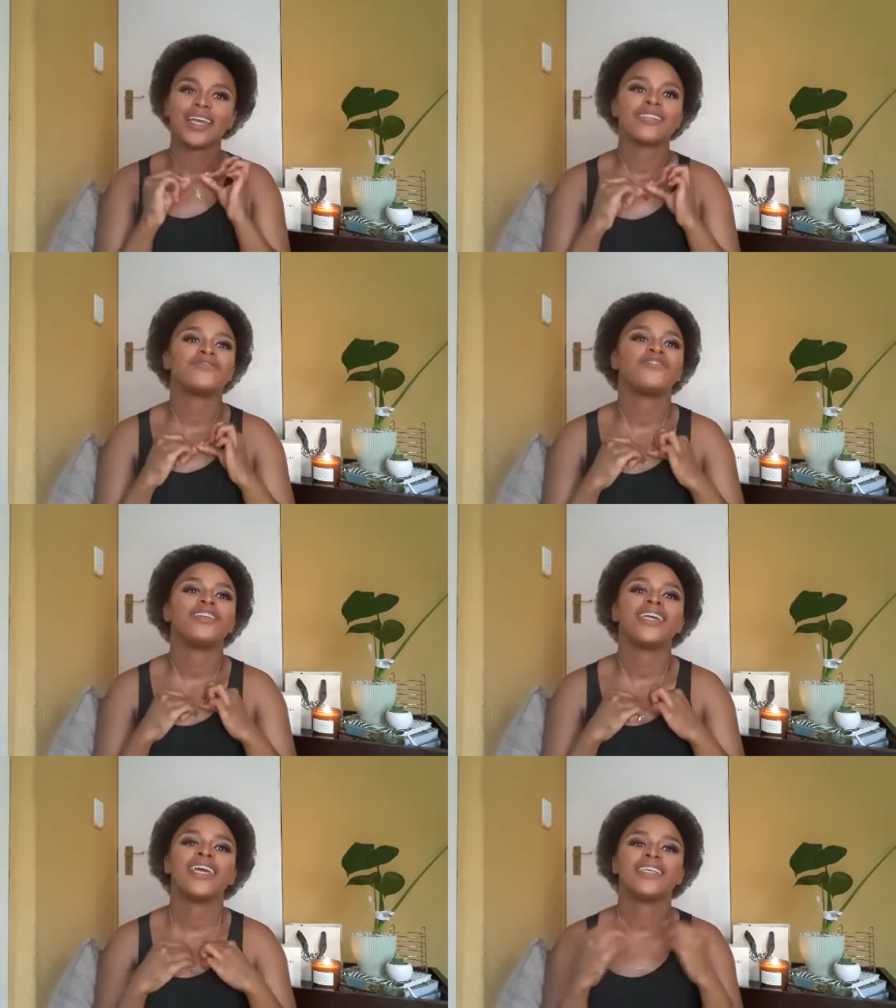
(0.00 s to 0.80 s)
like, it
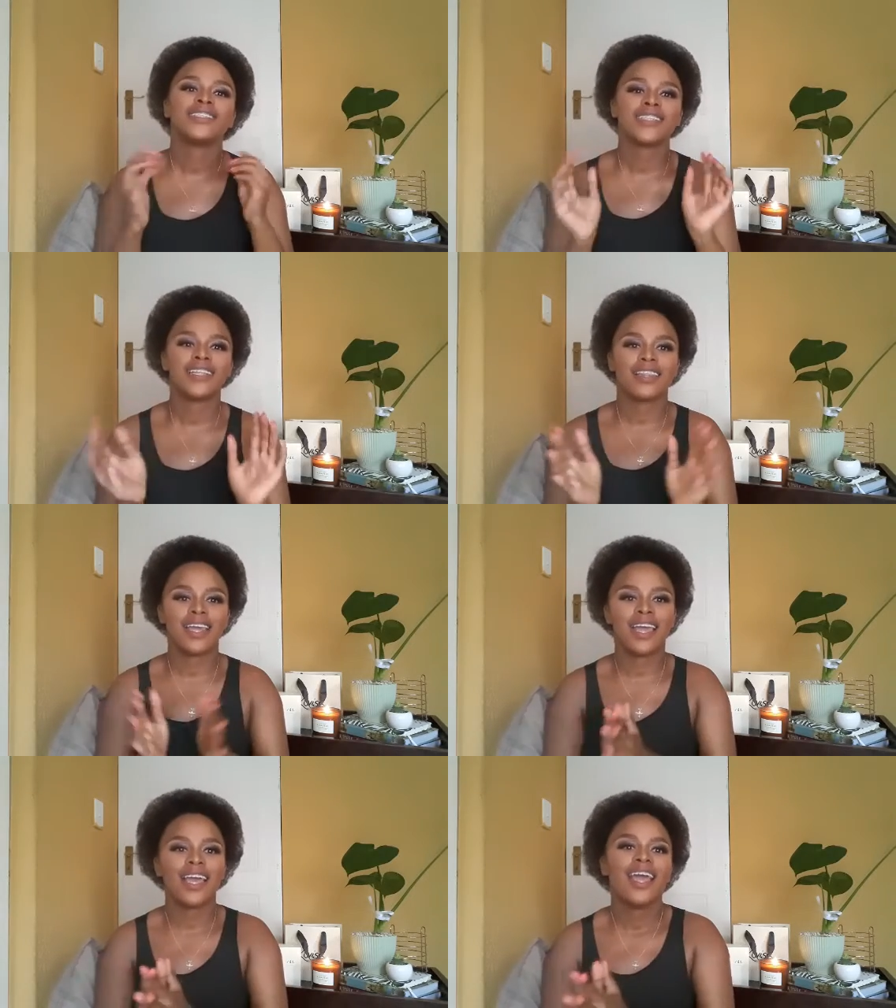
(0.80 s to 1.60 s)
fully is still
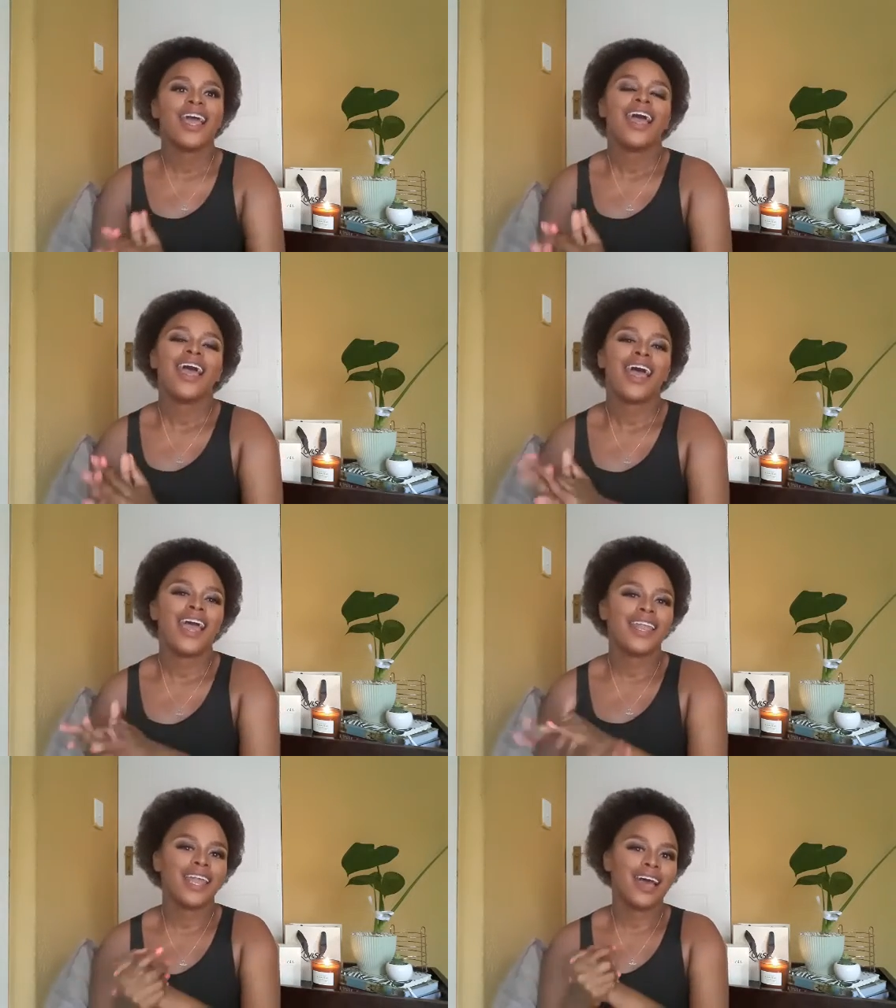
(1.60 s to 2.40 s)
there.
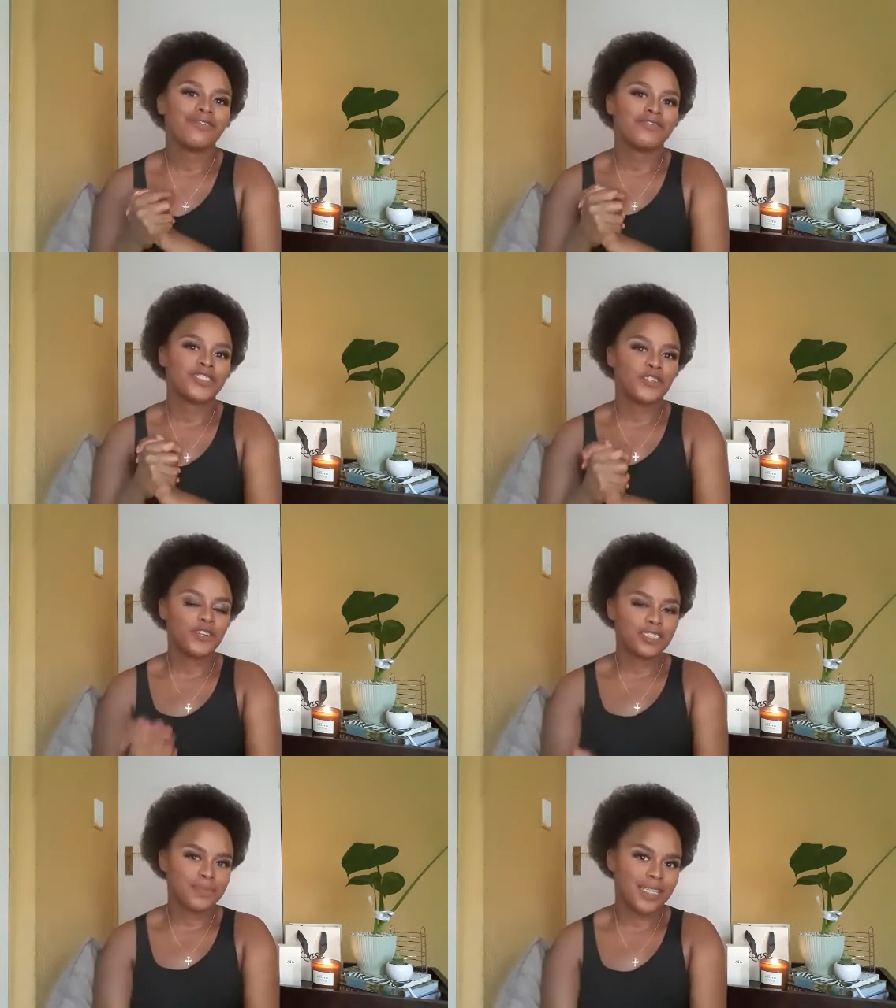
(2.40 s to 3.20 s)
And I've
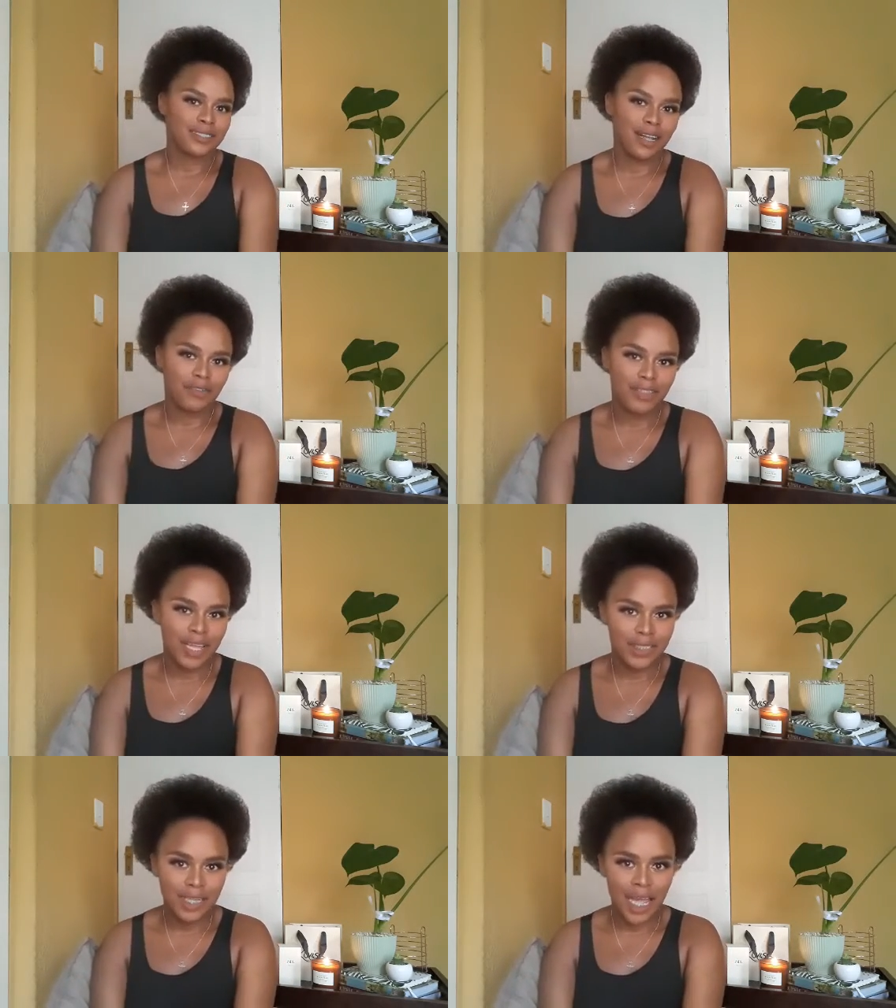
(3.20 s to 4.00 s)
told myself
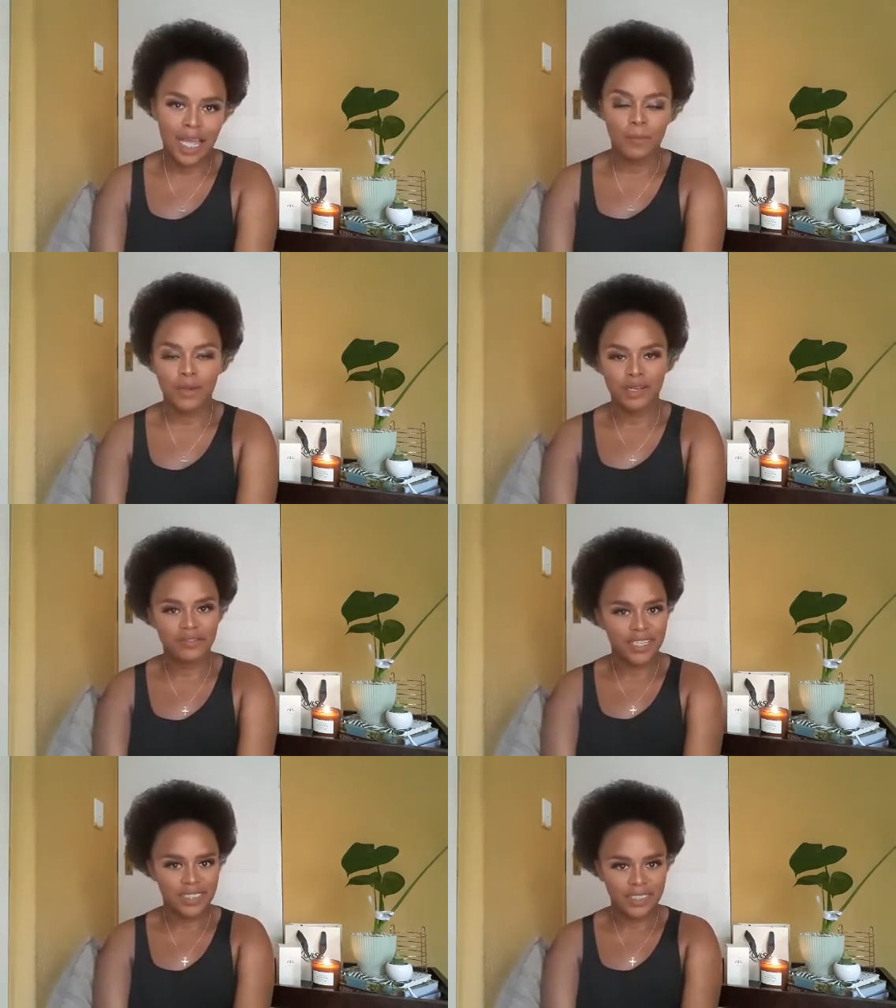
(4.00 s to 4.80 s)
that I am going to
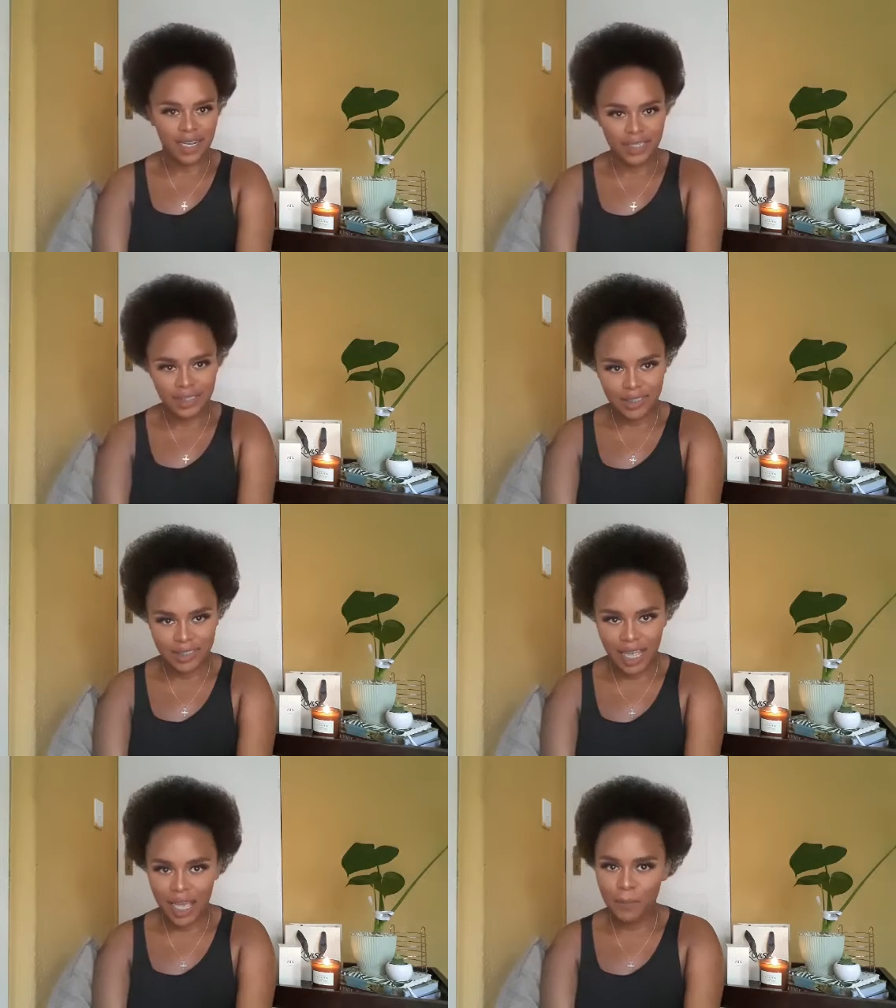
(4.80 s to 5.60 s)
face challenges,
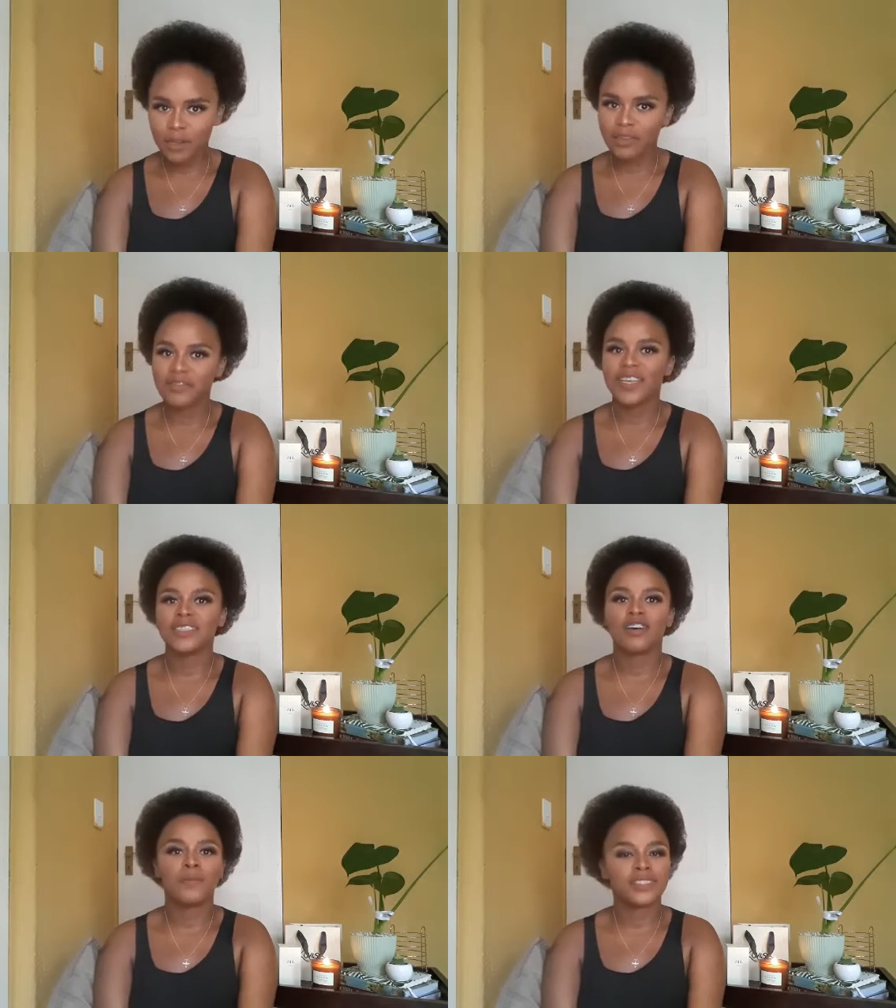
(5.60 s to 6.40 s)
I am going to
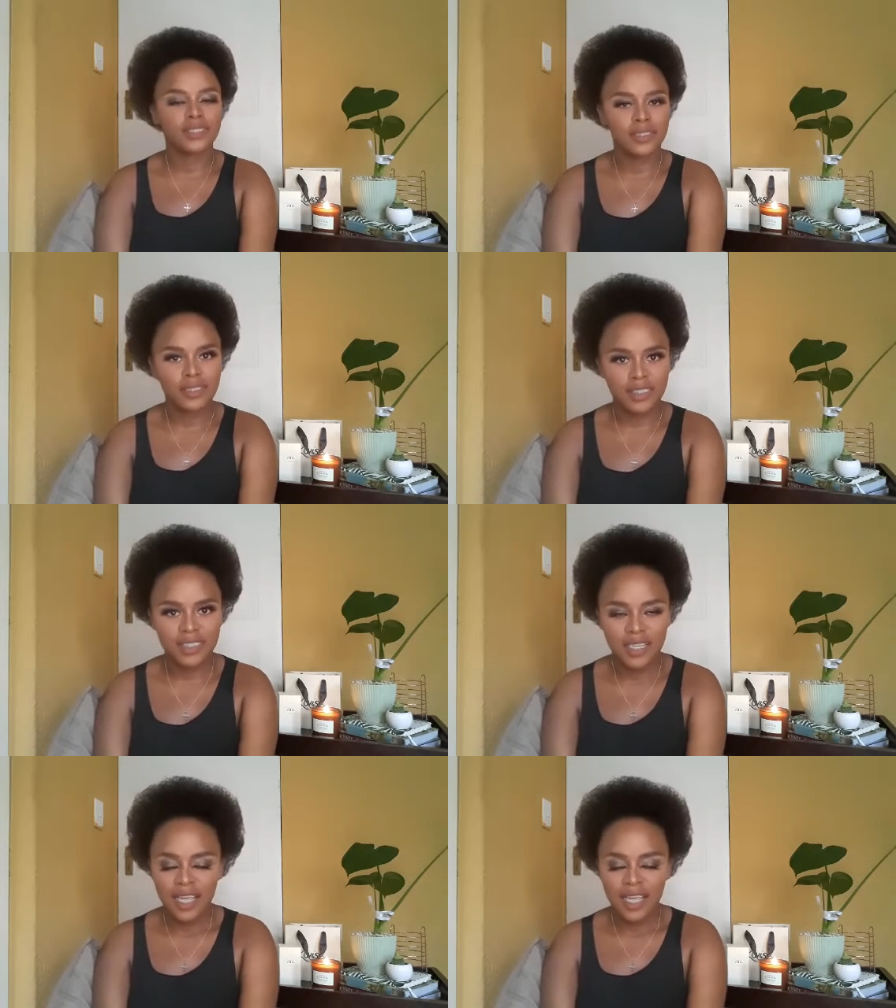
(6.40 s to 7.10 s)
face obstacles,